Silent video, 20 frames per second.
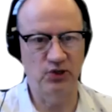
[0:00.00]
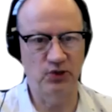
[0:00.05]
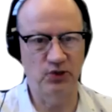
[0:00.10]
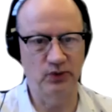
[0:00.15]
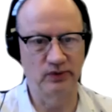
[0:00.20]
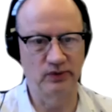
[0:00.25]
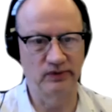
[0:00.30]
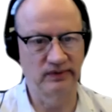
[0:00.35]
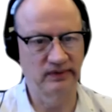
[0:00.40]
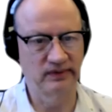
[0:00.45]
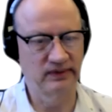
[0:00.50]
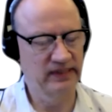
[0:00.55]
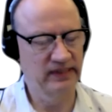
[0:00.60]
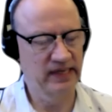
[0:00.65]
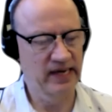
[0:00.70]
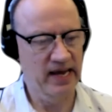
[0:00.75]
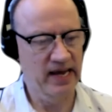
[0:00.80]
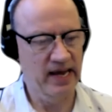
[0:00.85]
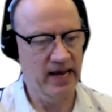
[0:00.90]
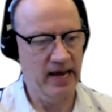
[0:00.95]
you.
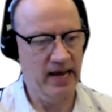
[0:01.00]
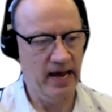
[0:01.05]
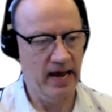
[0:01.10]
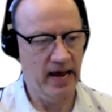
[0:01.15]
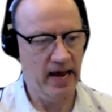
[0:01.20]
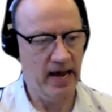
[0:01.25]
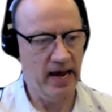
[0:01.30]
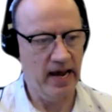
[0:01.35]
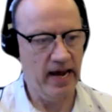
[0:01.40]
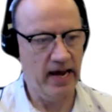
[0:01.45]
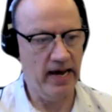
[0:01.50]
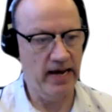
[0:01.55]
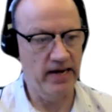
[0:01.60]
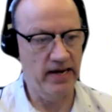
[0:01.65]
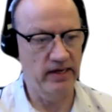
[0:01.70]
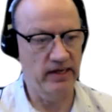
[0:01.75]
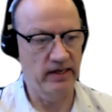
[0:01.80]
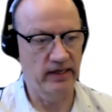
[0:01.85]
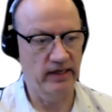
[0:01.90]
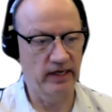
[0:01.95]
And
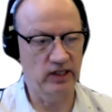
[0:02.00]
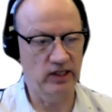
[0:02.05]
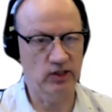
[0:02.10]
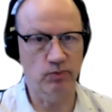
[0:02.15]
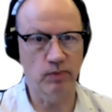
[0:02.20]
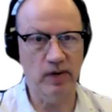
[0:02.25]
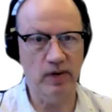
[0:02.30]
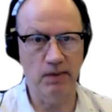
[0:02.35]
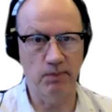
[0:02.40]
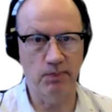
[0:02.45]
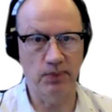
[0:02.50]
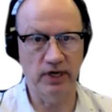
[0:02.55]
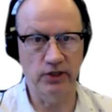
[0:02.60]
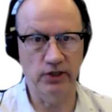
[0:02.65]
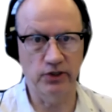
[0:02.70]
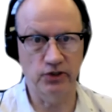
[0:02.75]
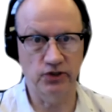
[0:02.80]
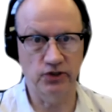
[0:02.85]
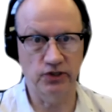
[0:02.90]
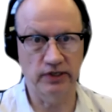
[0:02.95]
it's my
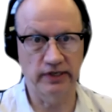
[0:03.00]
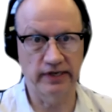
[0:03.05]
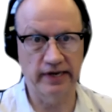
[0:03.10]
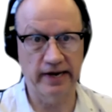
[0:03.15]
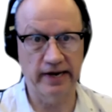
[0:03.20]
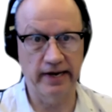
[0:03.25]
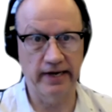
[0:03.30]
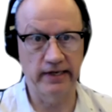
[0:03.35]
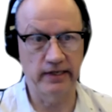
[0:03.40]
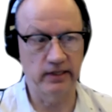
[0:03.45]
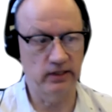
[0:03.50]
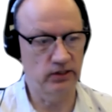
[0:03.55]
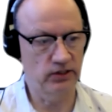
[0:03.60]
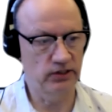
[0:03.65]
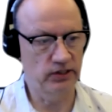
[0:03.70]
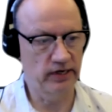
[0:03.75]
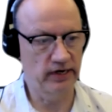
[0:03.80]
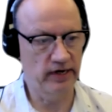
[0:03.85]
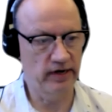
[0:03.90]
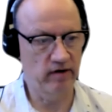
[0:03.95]
pleasure today
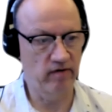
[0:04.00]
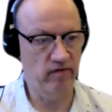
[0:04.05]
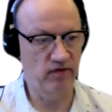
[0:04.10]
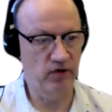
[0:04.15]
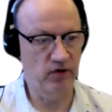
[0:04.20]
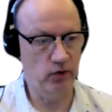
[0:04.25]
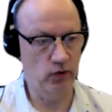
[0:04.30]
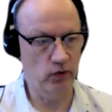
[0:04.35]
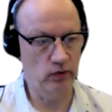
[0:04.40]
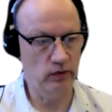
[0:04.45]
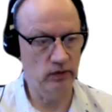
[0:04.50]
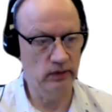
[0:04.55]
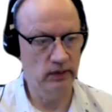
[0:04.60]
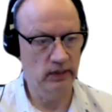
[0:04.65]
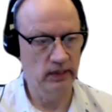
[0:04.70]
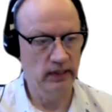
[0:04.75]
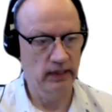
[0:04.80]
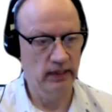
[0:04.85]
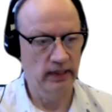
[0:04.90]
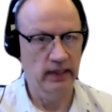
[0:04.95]
to interview
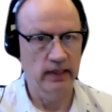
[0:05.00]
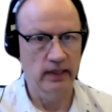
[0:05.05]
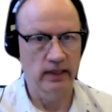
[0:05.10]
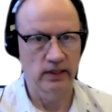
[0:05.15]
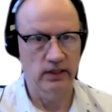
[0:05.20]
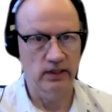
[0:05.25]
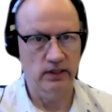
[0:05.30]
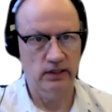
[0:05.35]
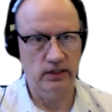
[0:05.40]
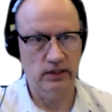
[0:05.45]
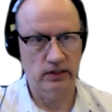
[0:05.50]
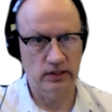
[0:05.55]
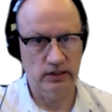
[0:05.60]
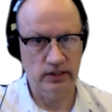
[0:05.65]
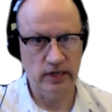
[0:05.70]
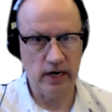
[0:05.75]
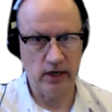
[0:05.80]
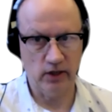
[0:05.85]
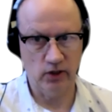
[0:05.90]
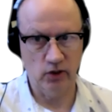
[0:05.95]

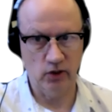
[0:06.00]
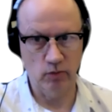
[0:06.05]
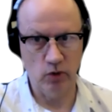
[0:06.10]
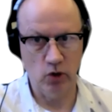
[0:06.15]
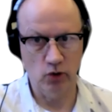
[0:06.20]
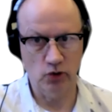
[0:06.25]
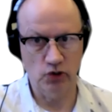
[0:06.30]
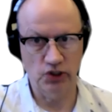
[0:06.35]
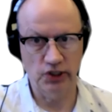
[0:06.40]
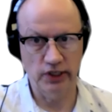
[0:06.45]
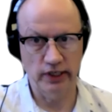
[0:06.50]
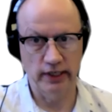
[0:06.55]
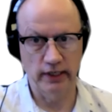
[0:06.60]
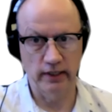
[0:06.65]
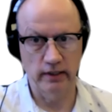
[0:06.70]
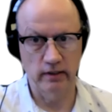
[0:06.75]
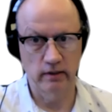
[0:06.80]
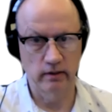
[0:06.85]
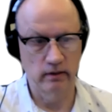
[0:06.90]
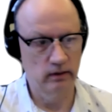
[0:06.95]
Dr. Mo
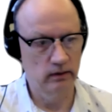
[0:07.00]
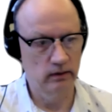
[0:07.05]
Chen,